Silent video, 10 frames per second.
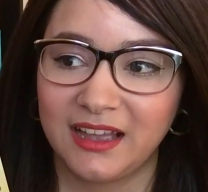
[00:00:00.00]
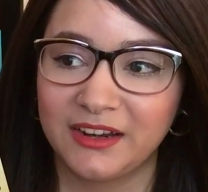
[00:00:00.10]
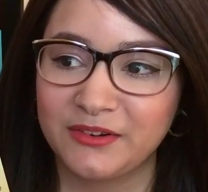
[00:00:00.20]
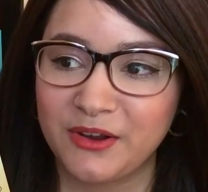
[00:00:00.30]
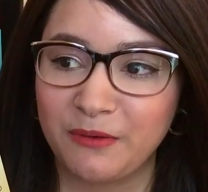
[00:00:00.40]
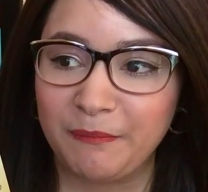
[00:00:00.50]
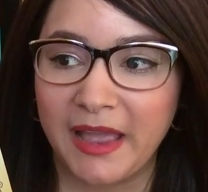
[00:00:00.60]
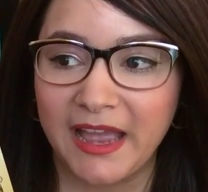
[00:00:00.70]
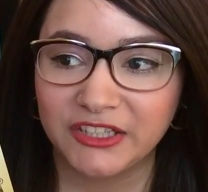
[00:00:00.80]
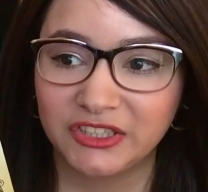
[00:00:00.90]
I don't know,
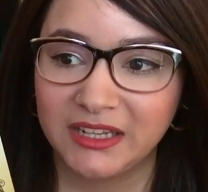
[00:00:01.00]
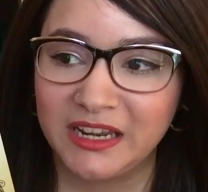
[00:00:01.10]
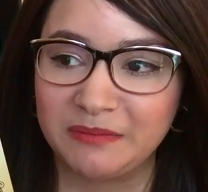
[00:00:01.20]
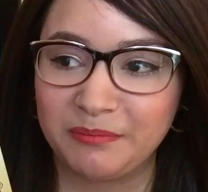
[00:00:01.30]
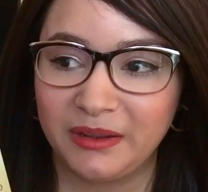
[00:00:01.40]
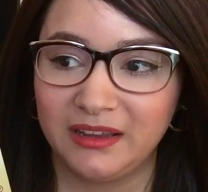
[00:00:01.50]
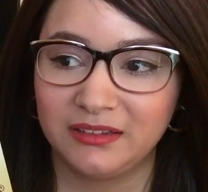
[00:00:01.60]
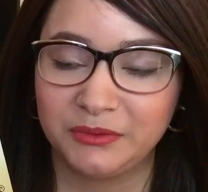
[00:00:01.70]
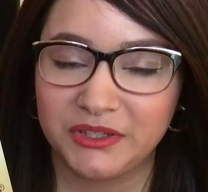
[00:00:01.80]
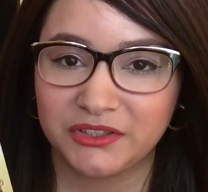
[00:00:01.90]
passionate
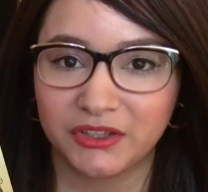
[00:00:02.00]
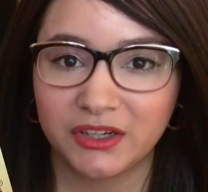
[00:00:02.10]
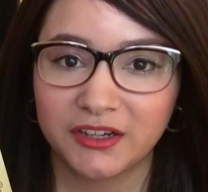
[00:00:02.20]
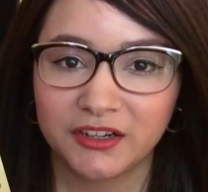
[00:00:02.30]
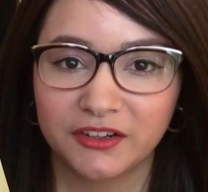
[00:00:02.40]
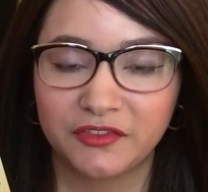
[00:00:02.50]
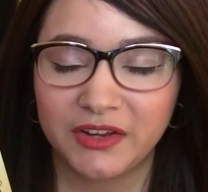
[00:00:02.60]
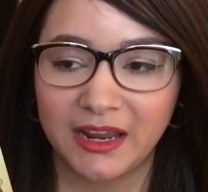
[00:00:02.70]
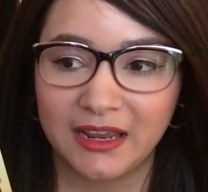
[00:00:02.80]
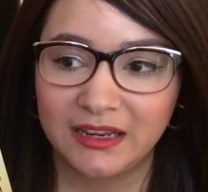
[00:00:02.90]
but
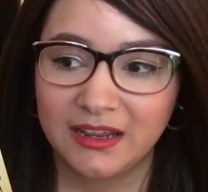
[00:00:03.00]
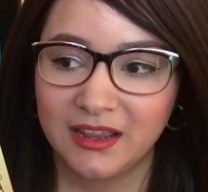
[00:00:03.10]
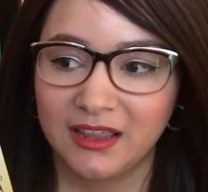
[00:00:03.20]
reserved, and